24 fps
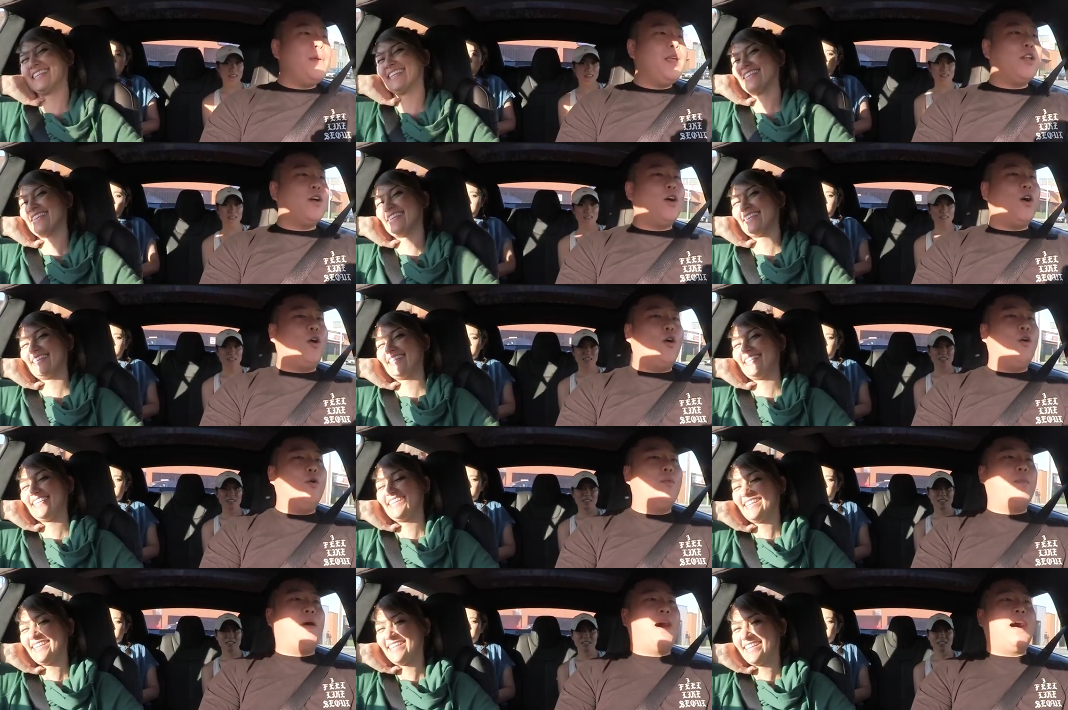Speaker 1: mean,
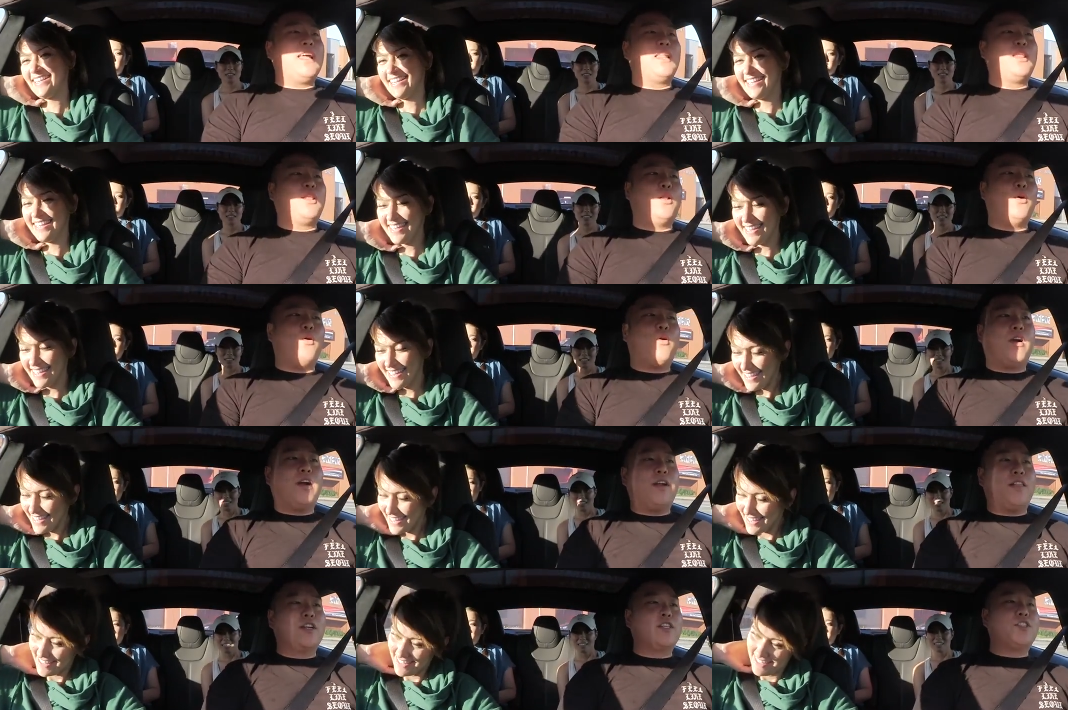oh my
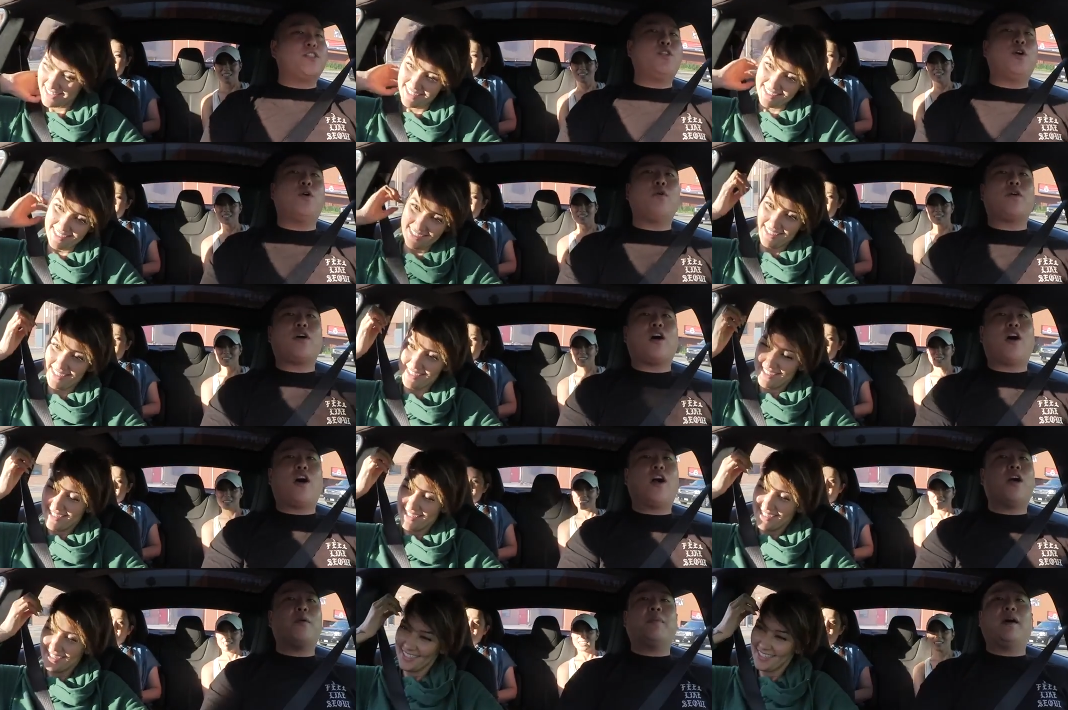lord, there's no
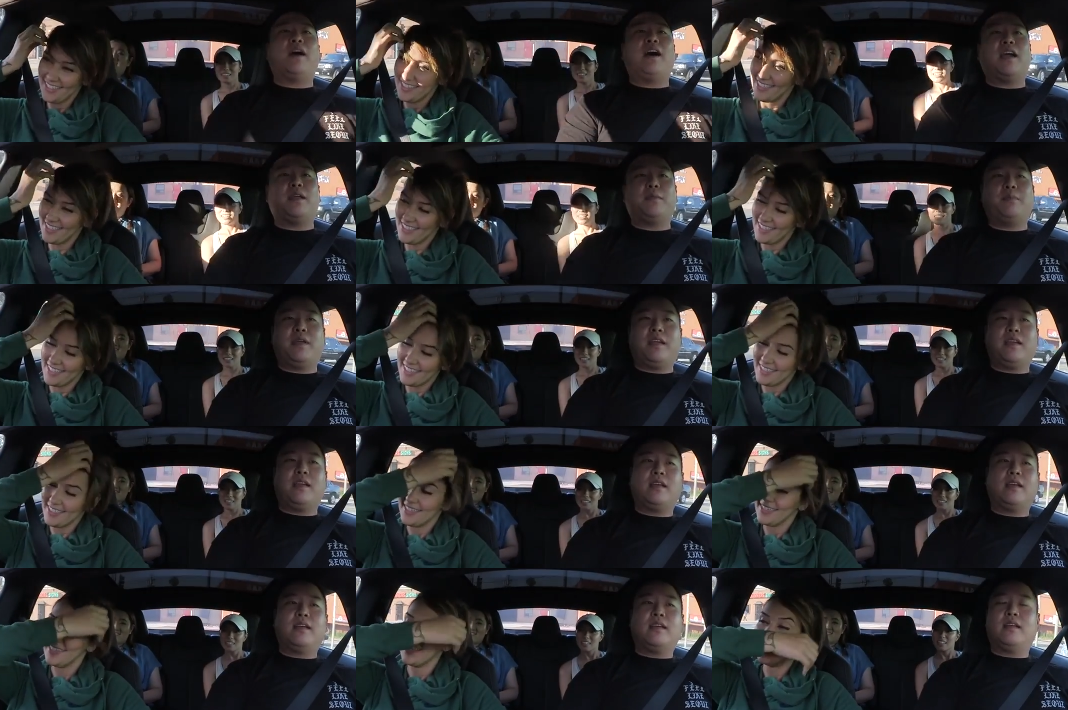car behind
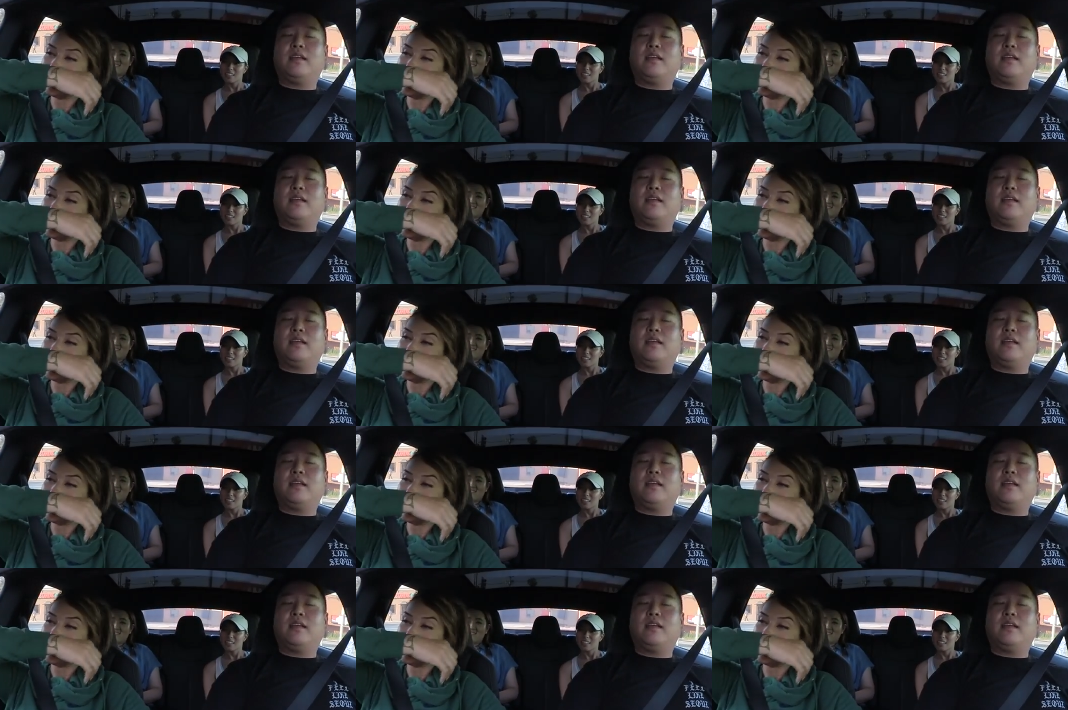me.